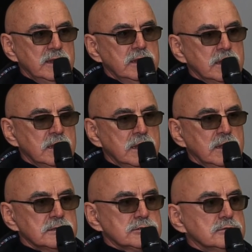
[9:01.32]
so when I
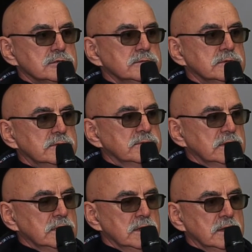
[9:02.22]
was younger, I
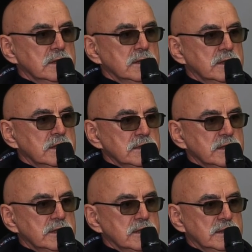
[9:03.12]

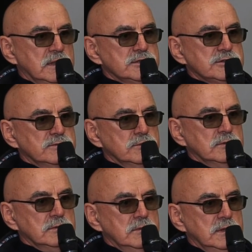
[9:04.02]
participated in
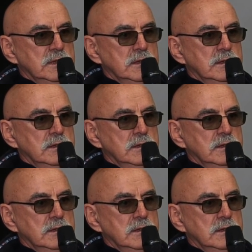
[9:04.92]
multiple